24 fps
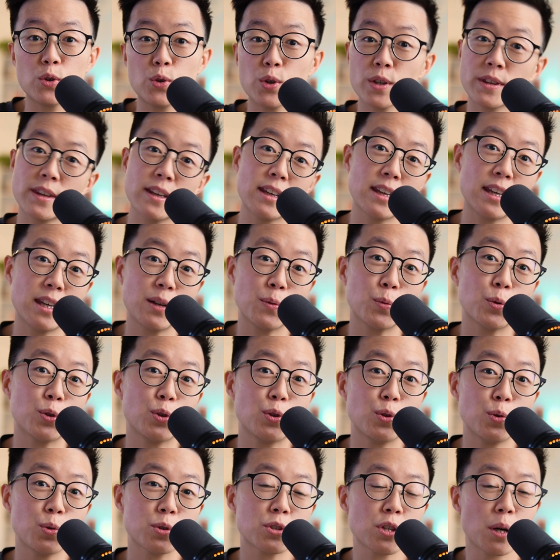do you think he
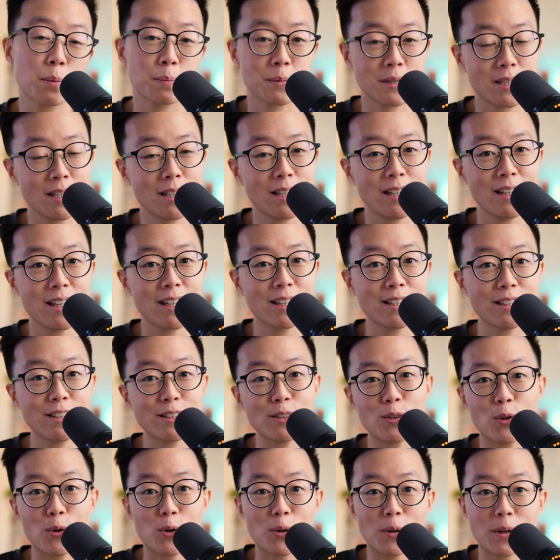would use
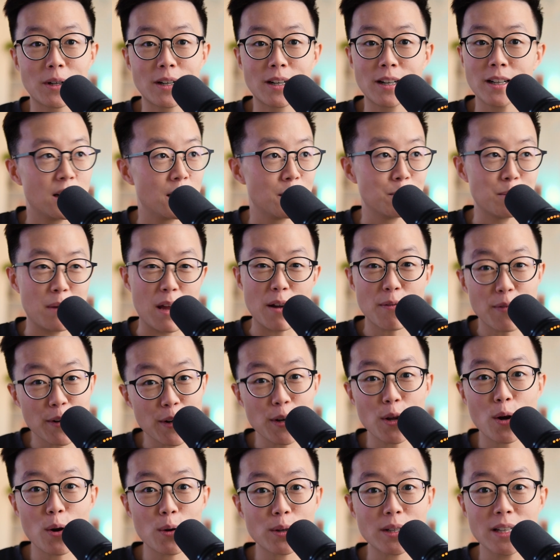Obsidian or
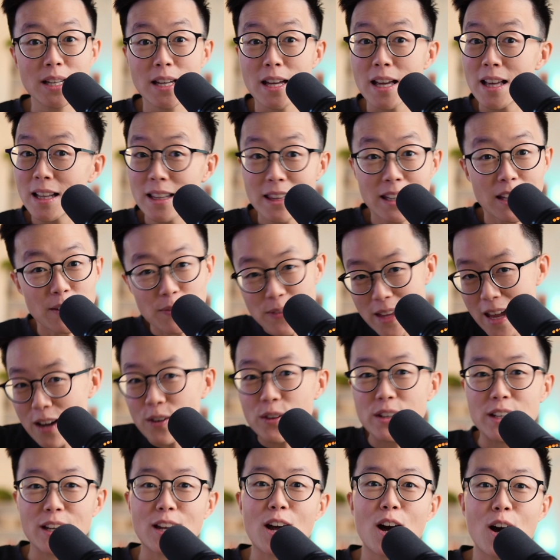Evernote? Leave
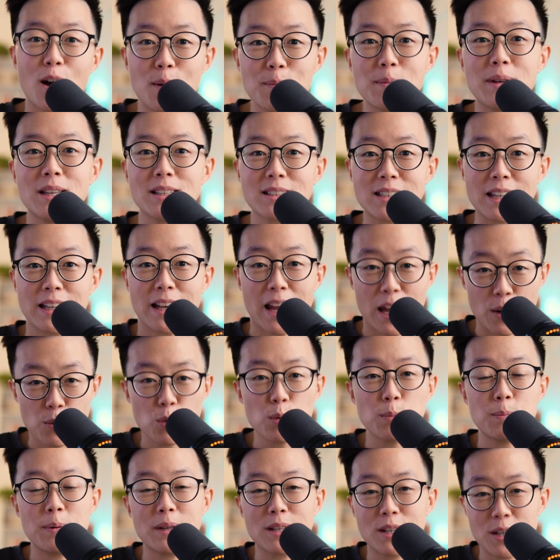down in the comments and I
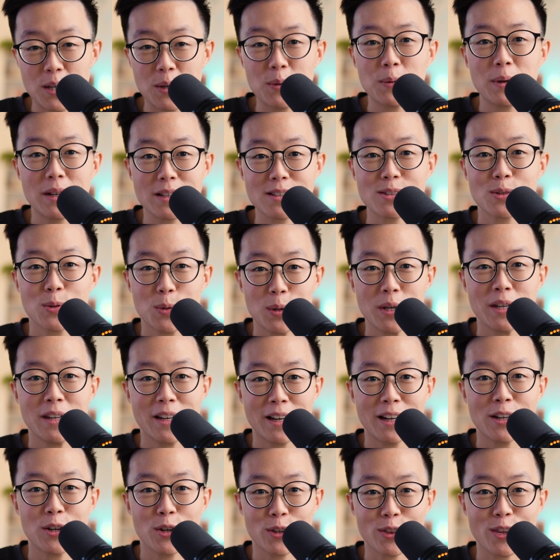would be curious to
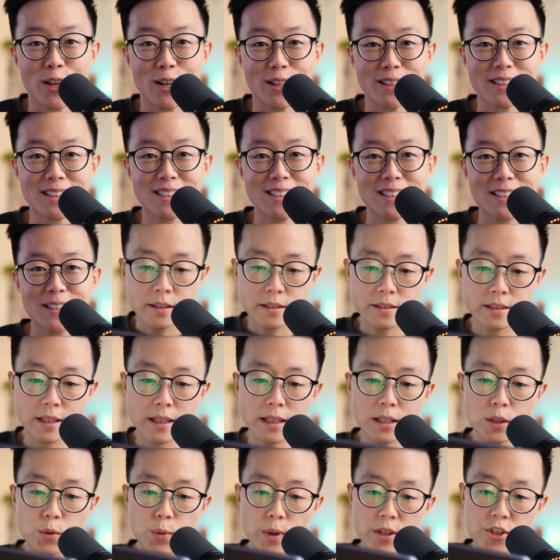hear your thoughts.
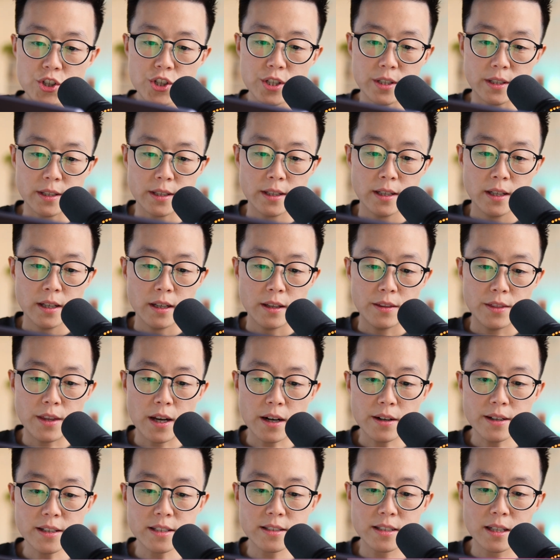Second question.
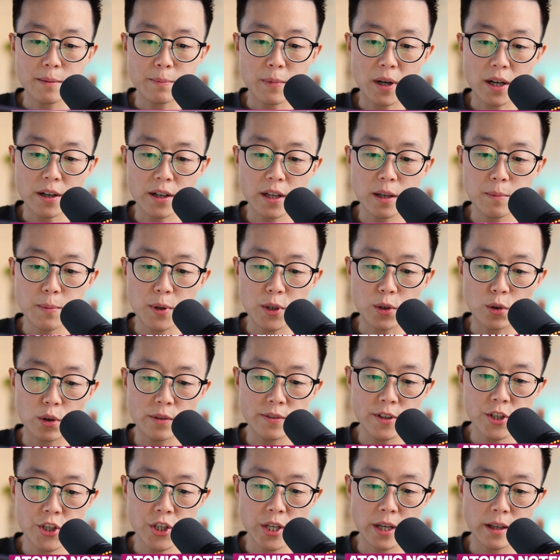There is some argument
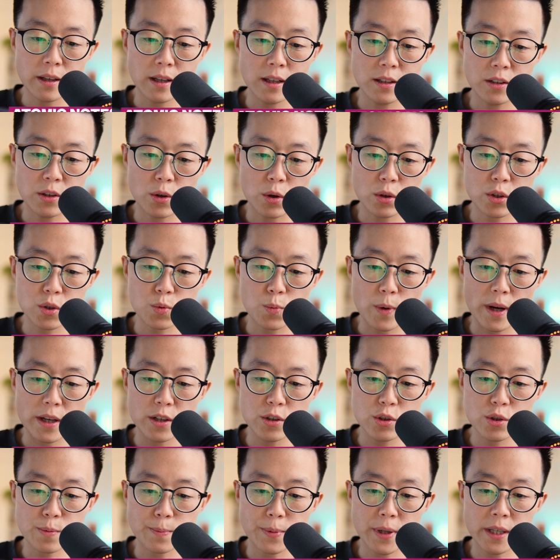over chaining notes where
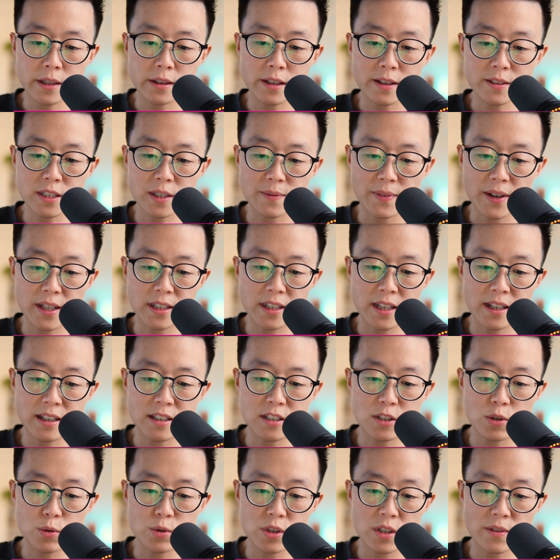you spread lots of ideas
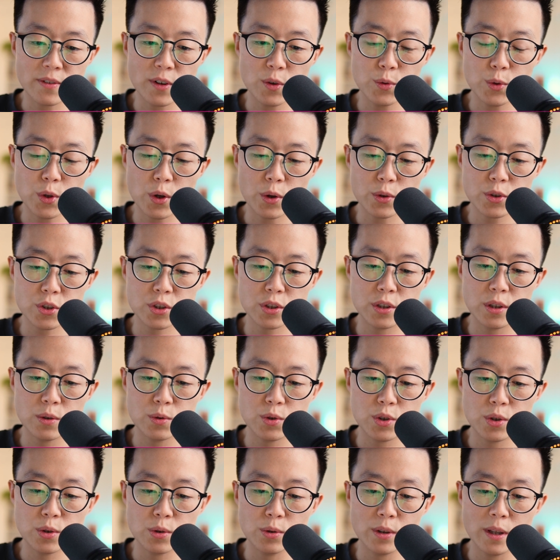into several notes due
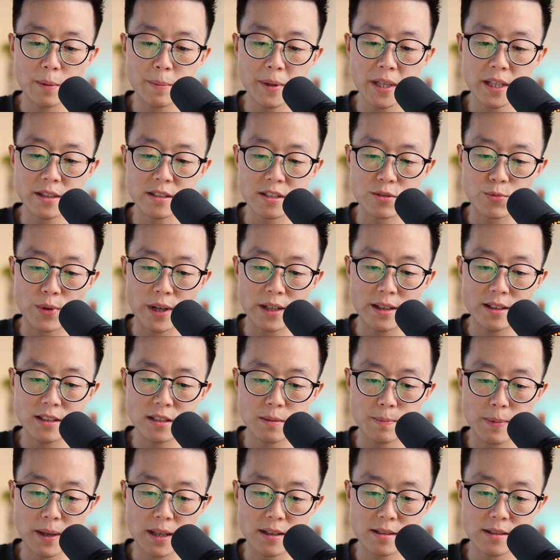to limited writing
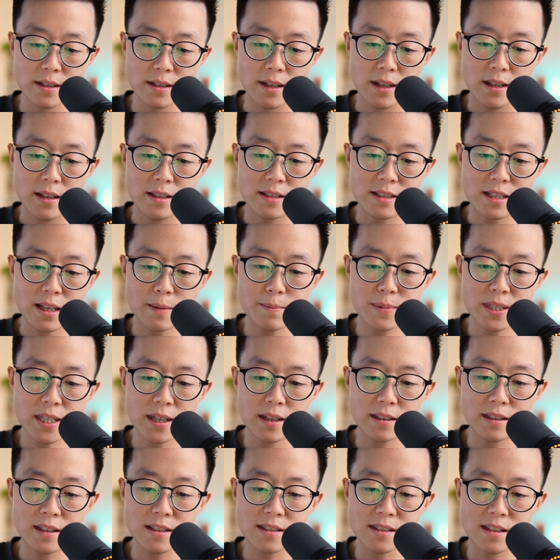space. Some
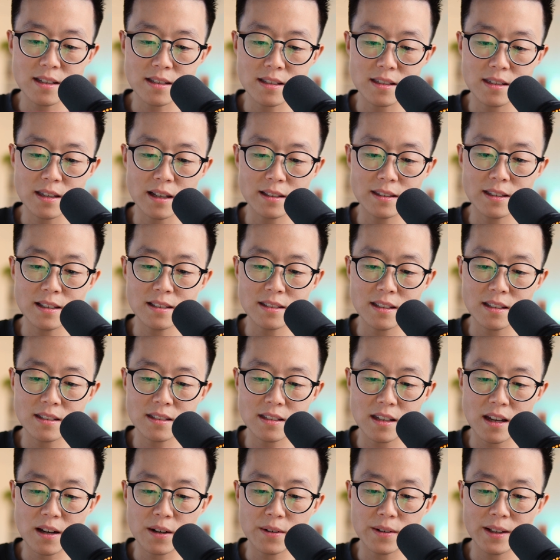said this is not
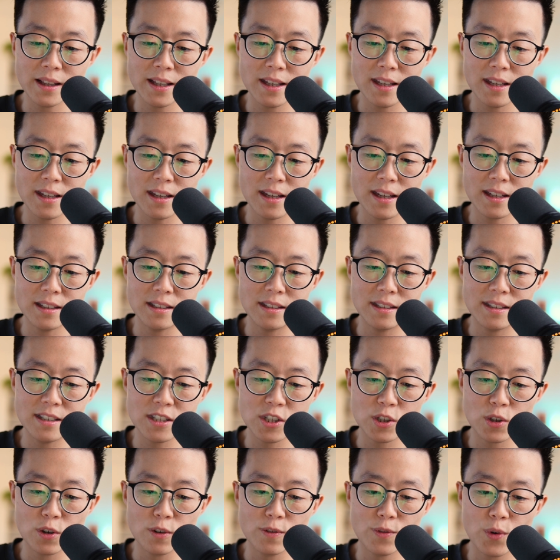necessarily in
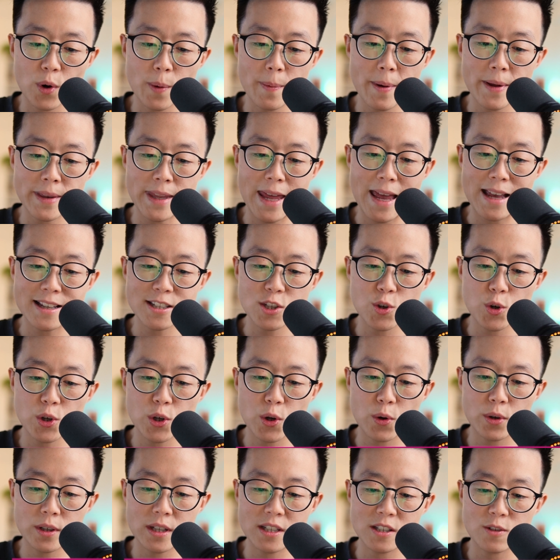digital format as your
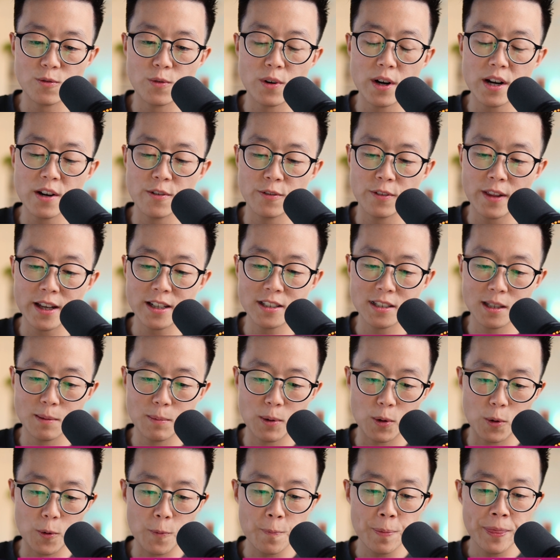note is very
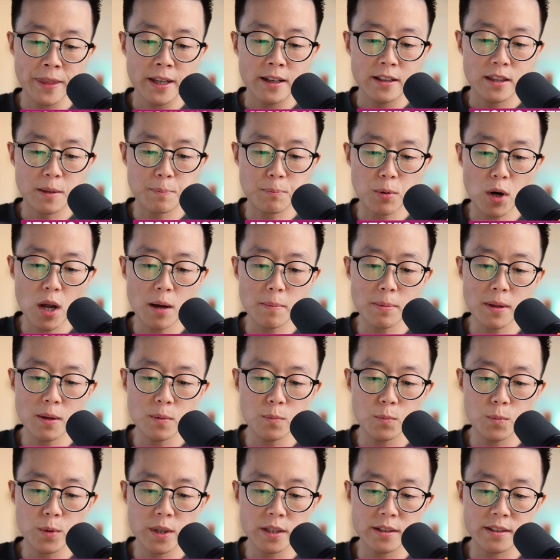flexible. The
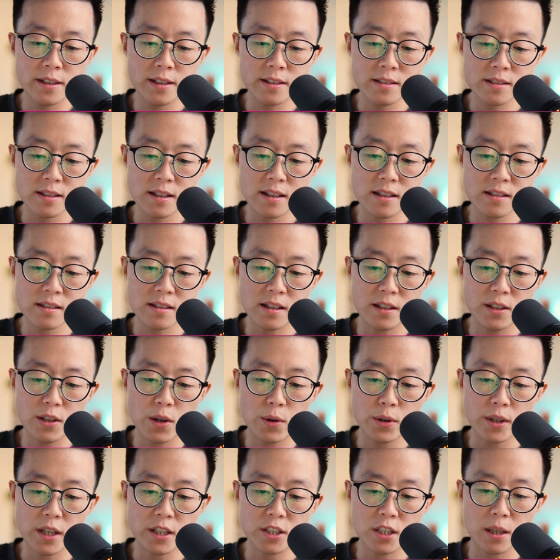problem with this is the
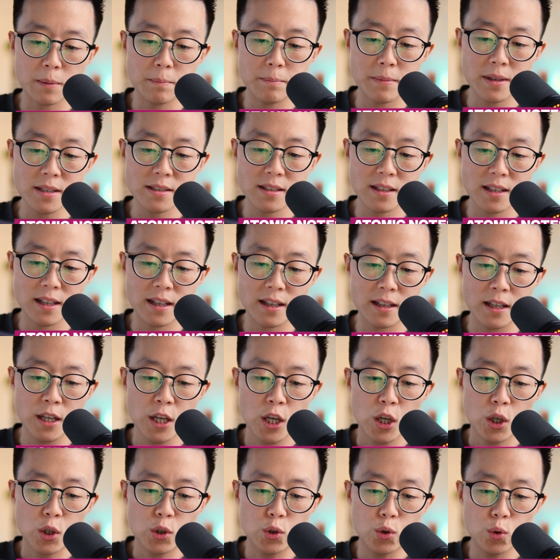note atomicity.
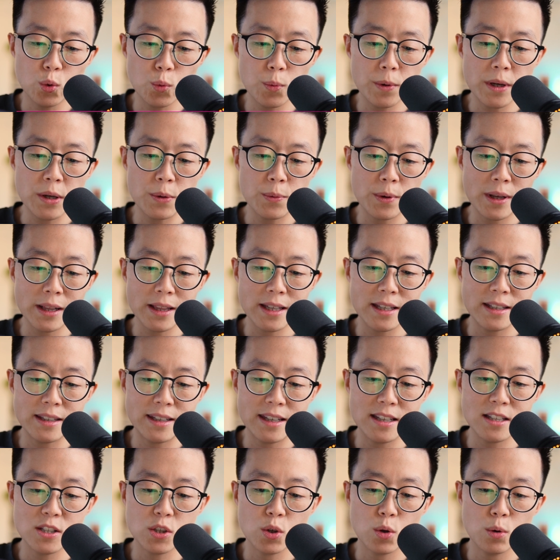Do we really
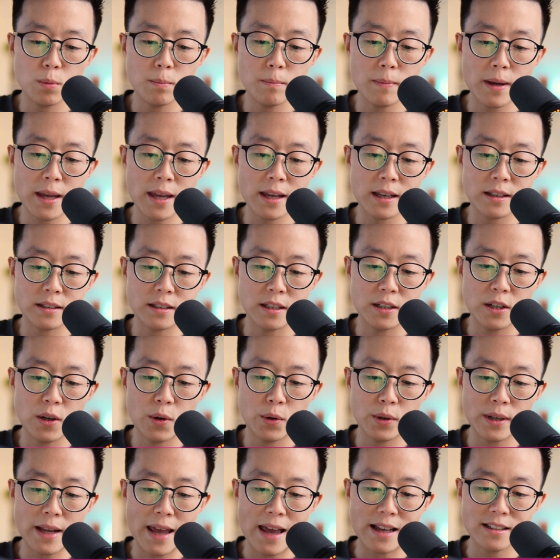need to make the
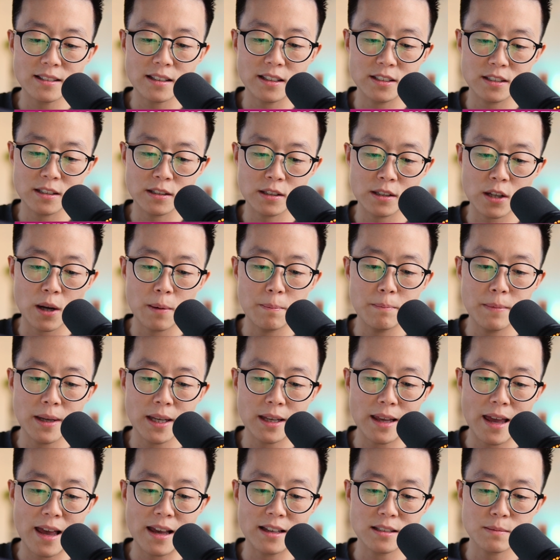note as
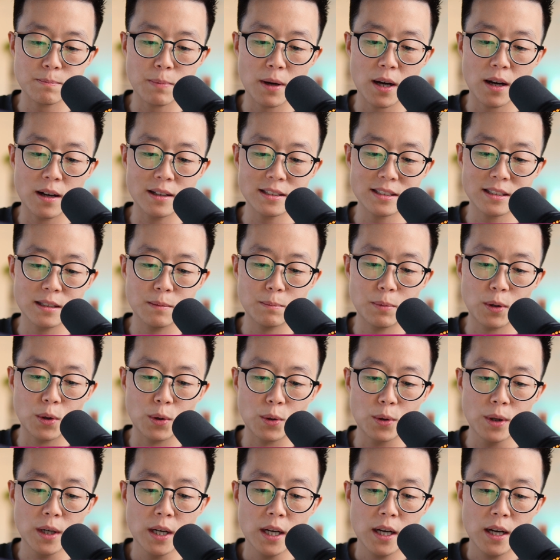atomic as
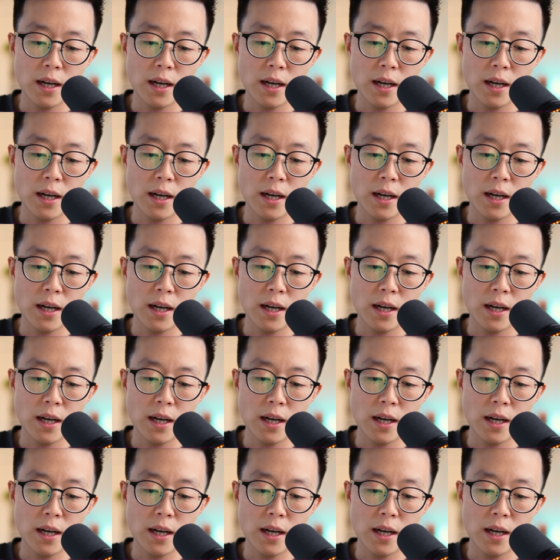possible